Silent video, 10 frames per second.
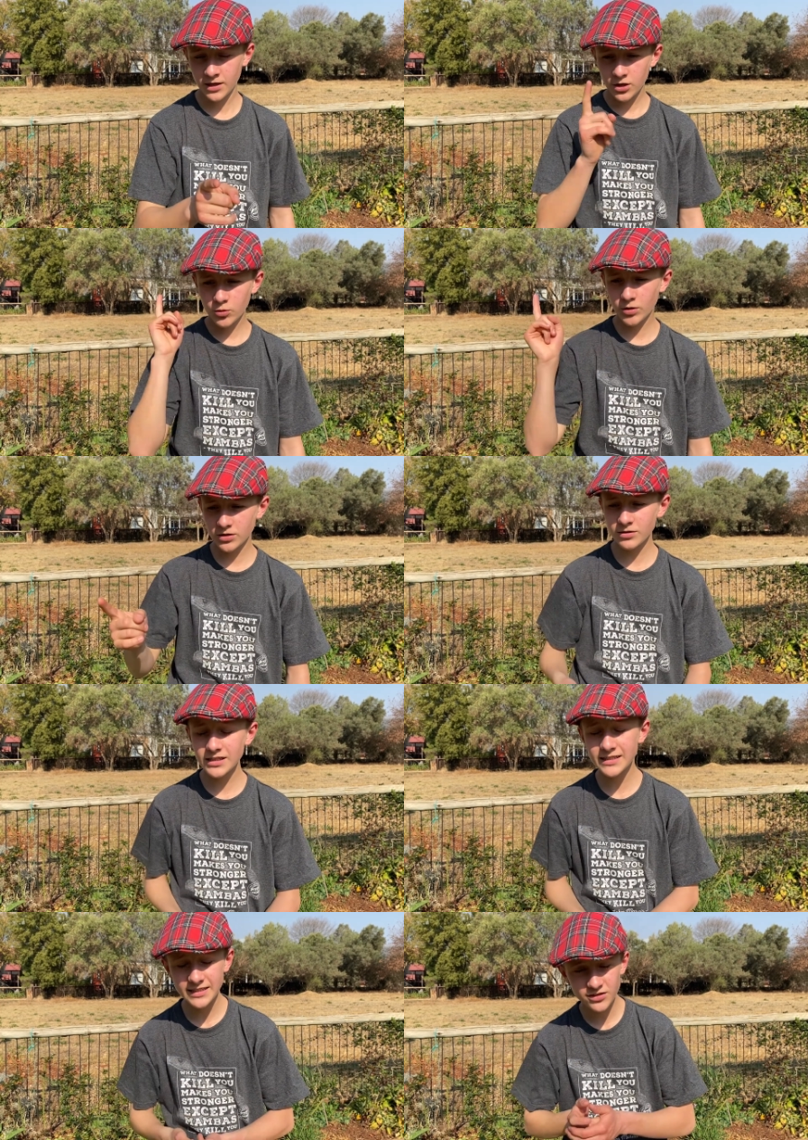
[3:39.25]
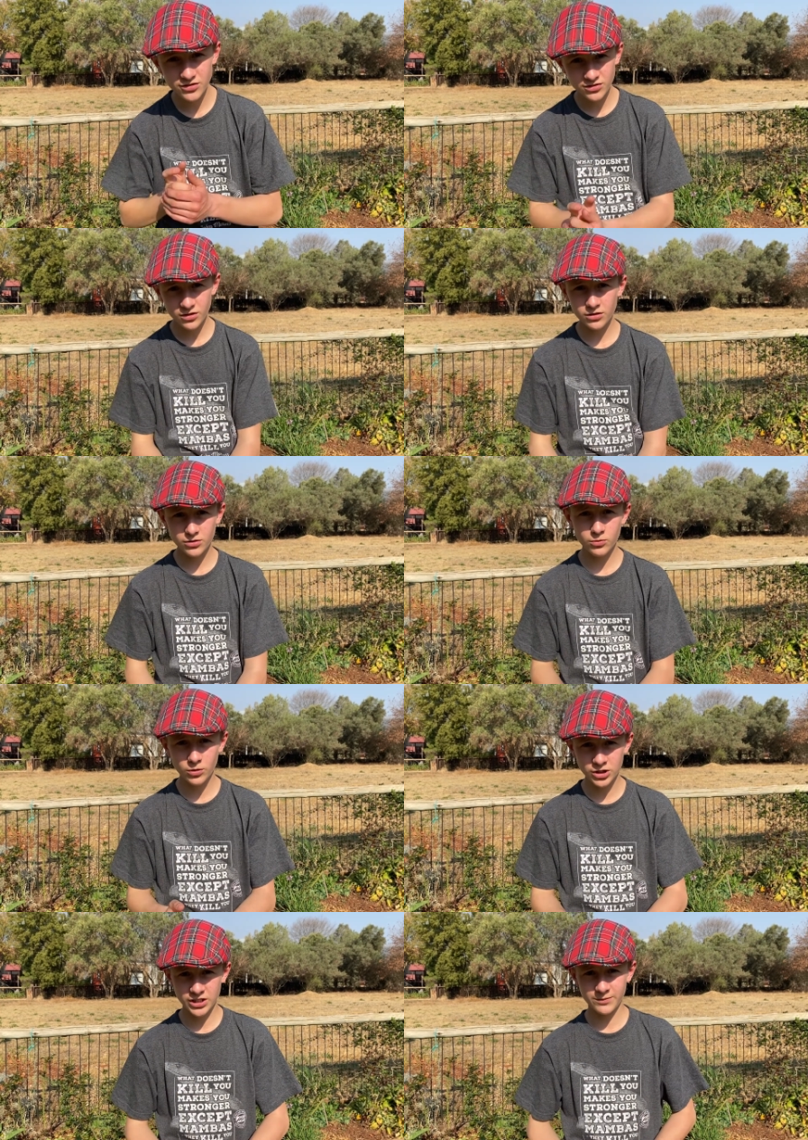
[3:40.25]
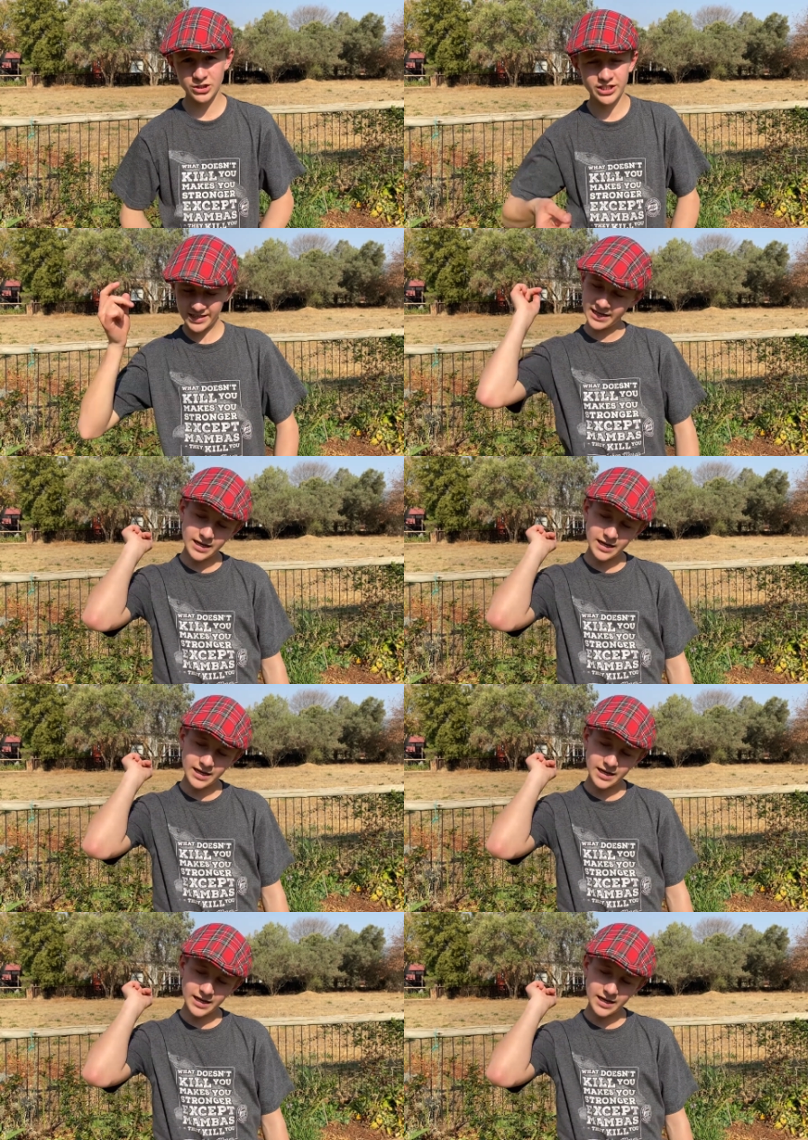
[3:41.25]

You will only need to start your washing machine